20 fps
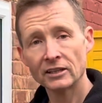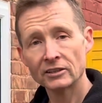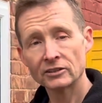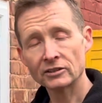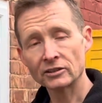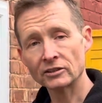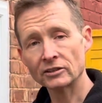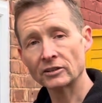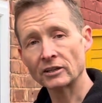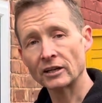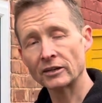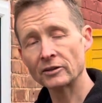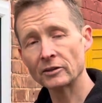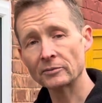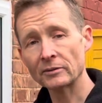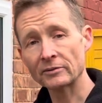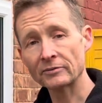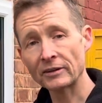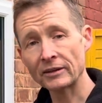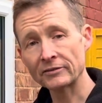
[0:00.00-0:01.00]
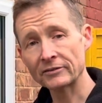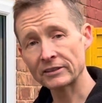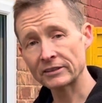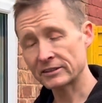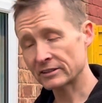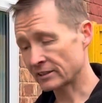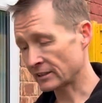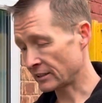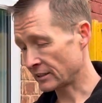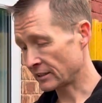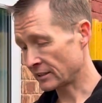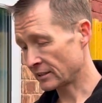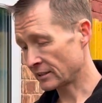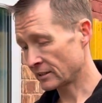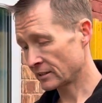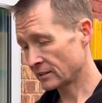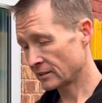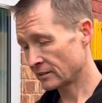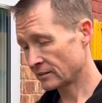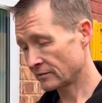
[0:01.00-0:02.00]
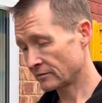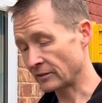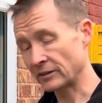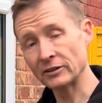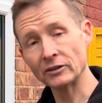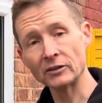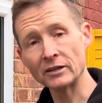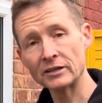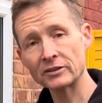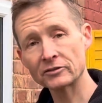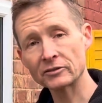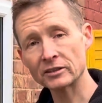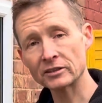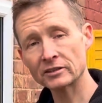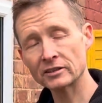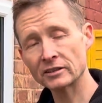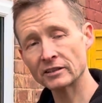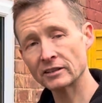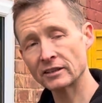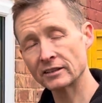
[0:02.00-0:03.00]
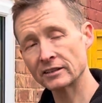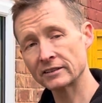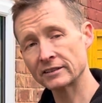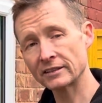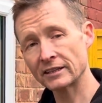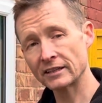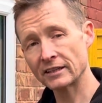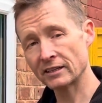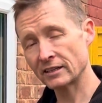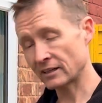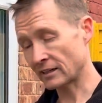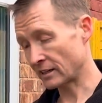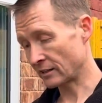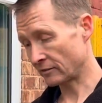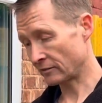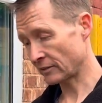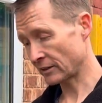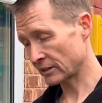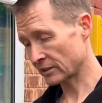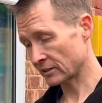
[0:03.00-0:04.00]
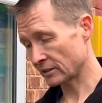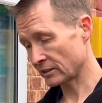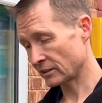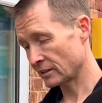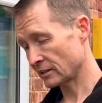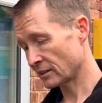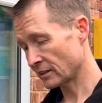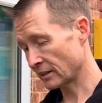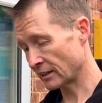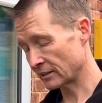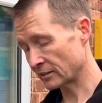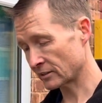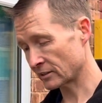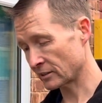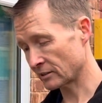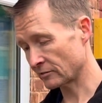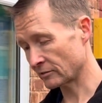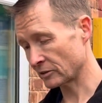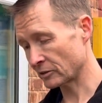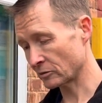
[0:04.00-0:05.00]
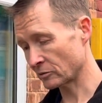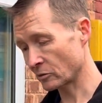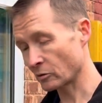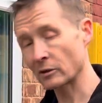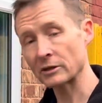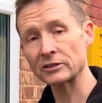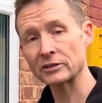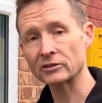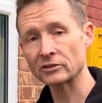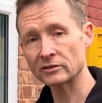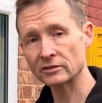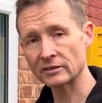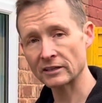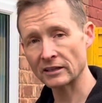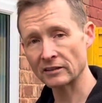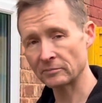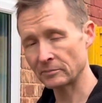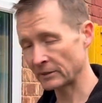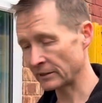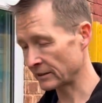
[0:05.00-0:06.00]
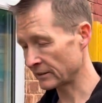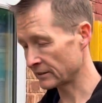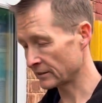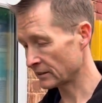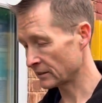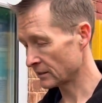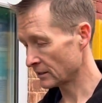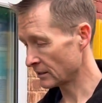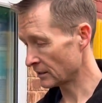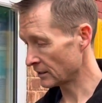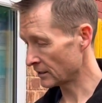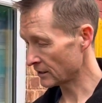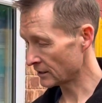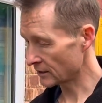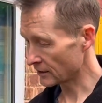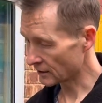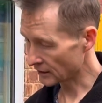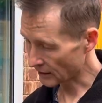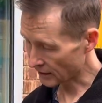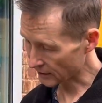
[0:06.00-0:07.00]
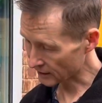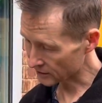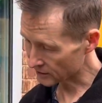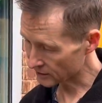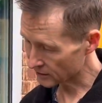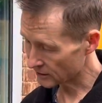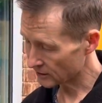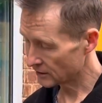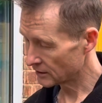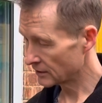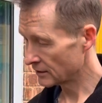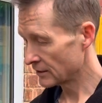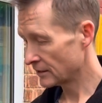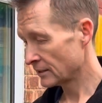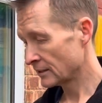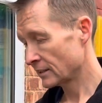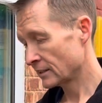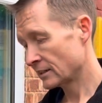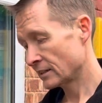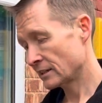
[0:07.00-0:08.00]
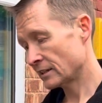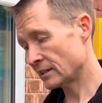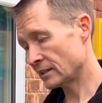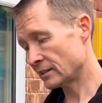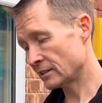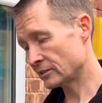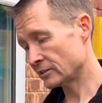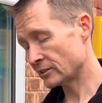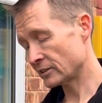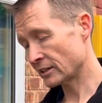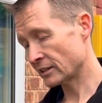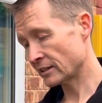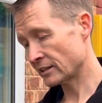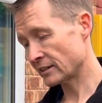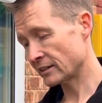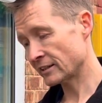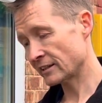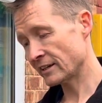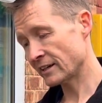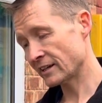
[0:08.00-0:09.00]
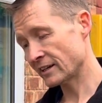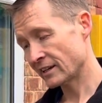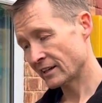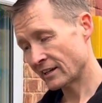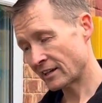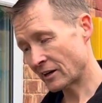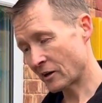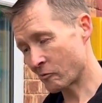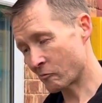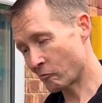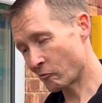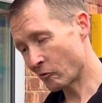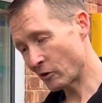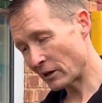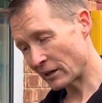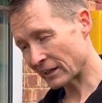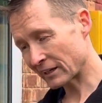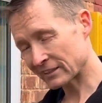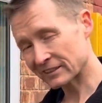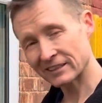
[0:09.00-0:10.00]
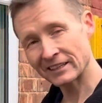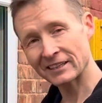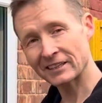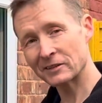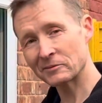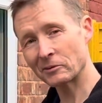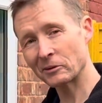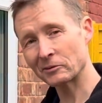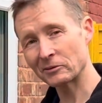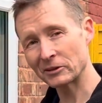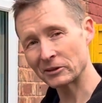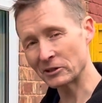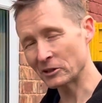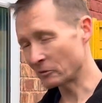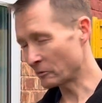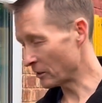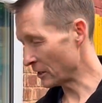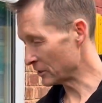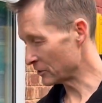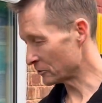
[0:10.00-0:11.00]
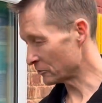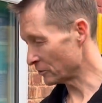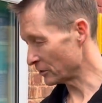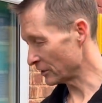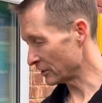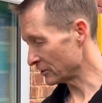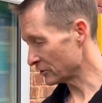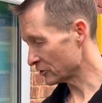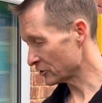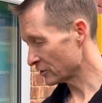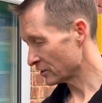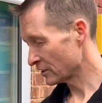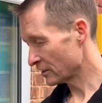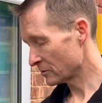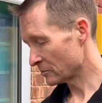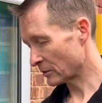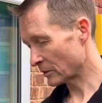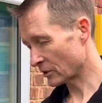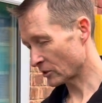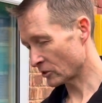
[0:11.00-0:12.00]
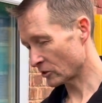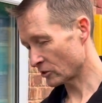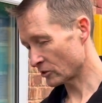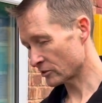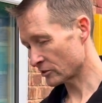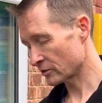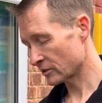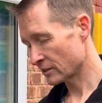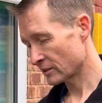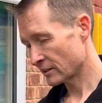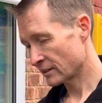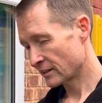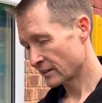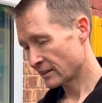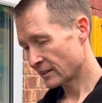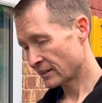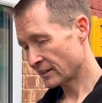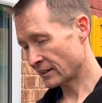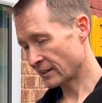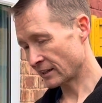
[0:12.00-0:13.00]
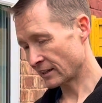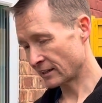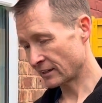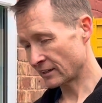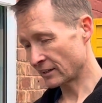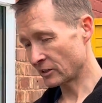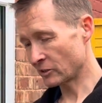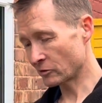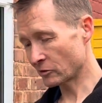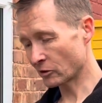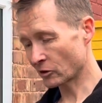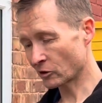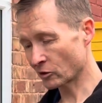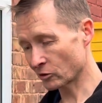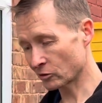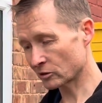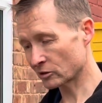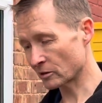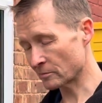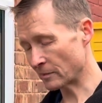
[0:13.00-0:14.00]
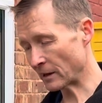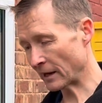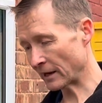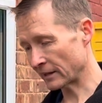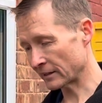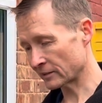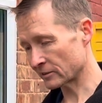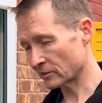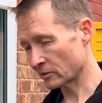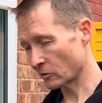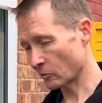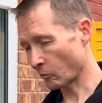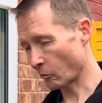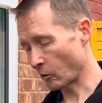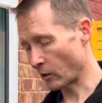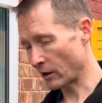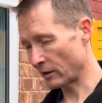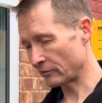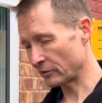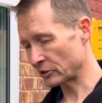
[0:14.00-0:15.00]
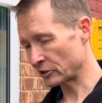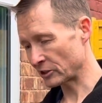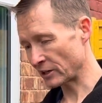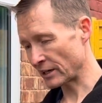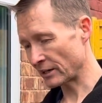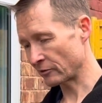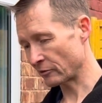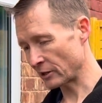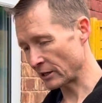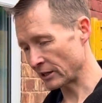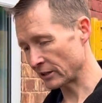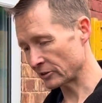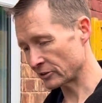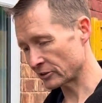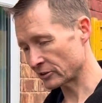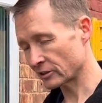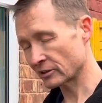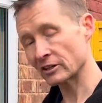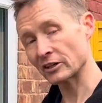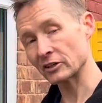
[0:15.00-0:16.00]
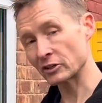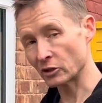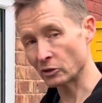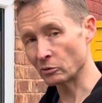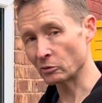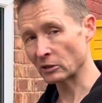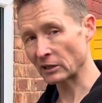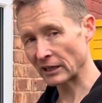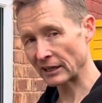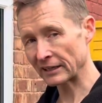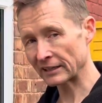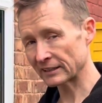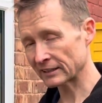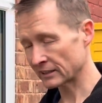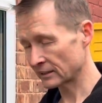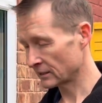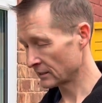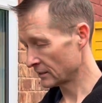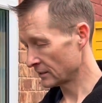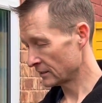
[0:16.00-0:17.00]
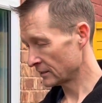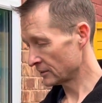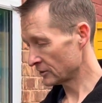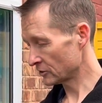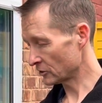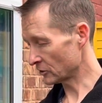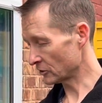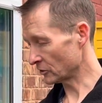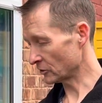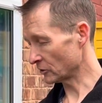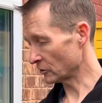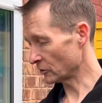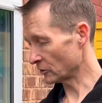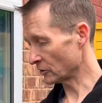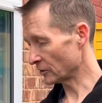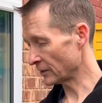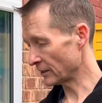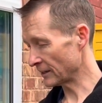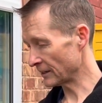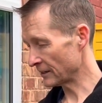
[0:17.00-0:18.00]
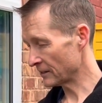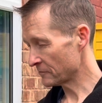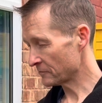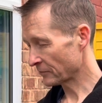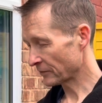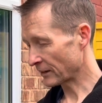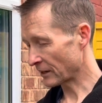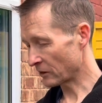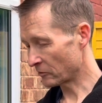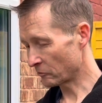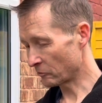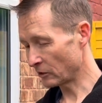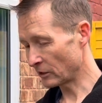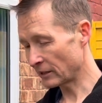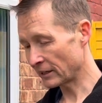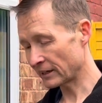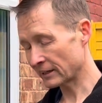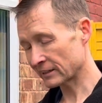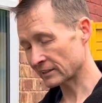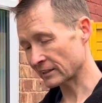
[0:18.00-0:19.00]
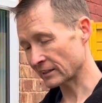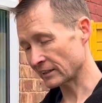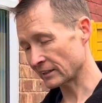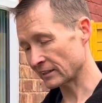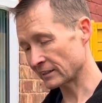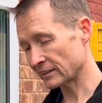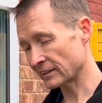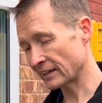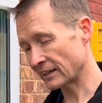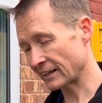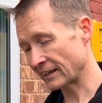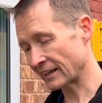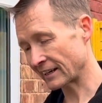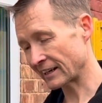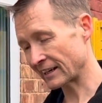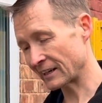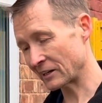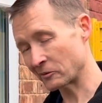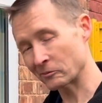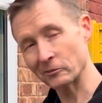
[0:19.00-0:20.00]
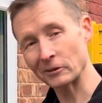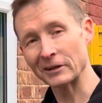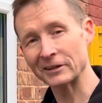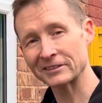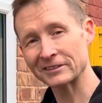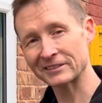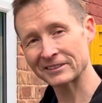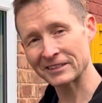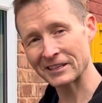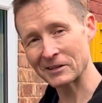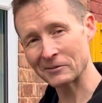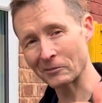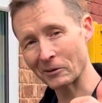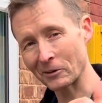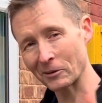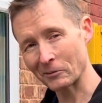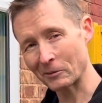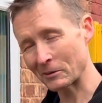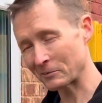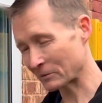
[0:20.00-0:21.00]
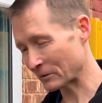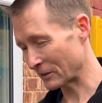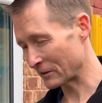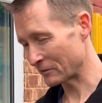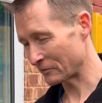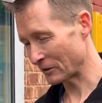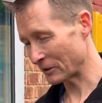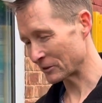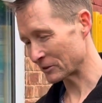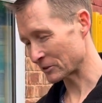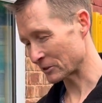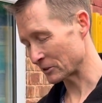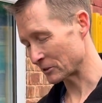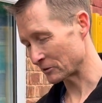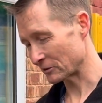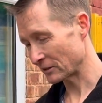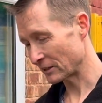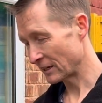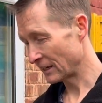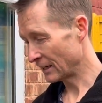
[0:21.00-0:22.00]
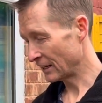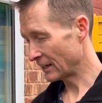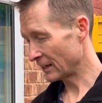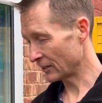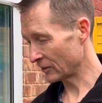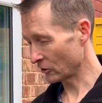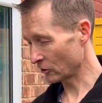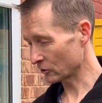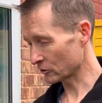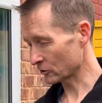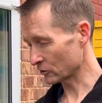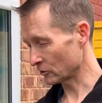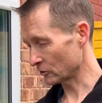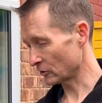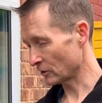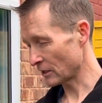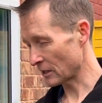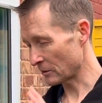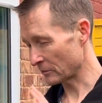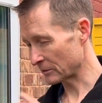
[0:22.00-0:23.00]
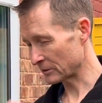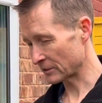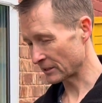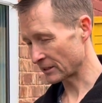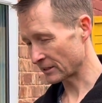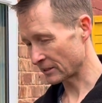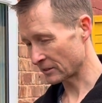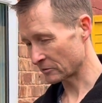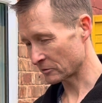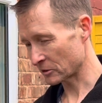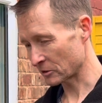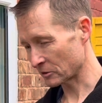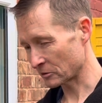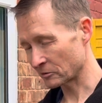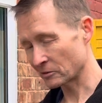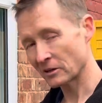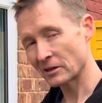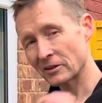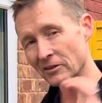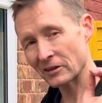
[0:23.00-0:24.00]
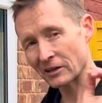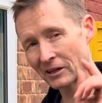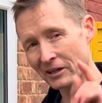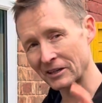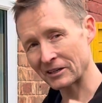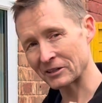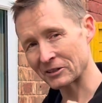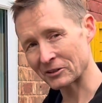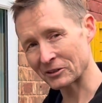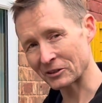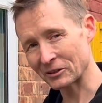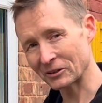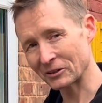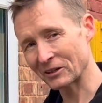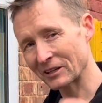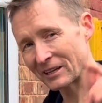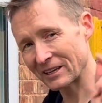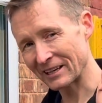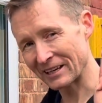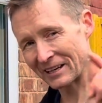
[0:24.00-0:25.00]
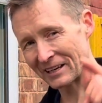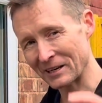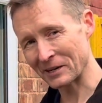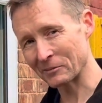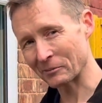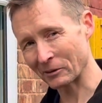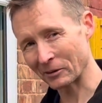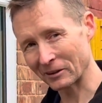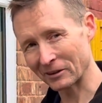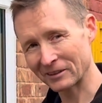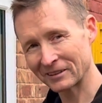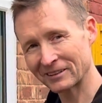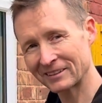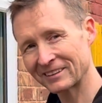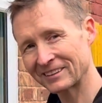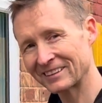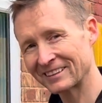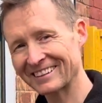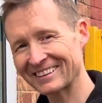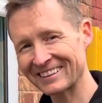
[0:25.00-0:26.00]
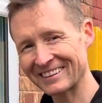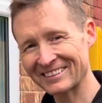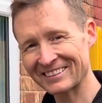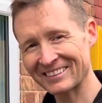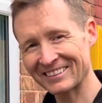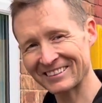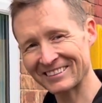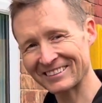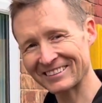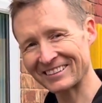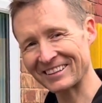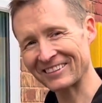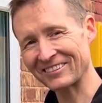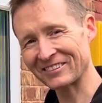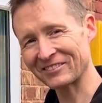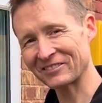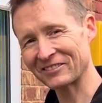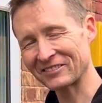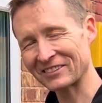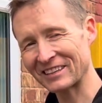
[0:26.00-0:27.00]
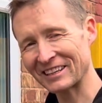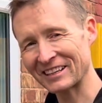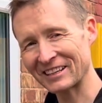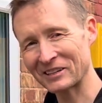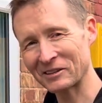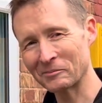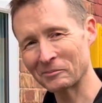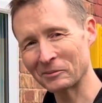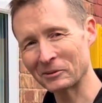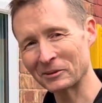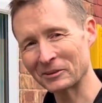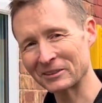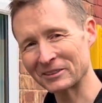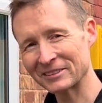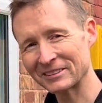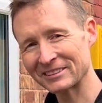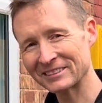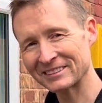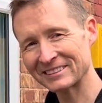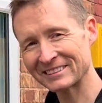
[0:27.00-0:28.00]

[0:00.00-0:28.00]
So I hope you found this video interesting, and I've actually answered a few questions that have been asked. And yeah, I'm really excited about the new Edge range, because you can customize whatever jet range that you would like. So yeah, I'm really excited, and I can't wait to see them on the website very soon. And also I'll be taking them to the cleaning show in April. Thanks a lot. Darren from DA Components.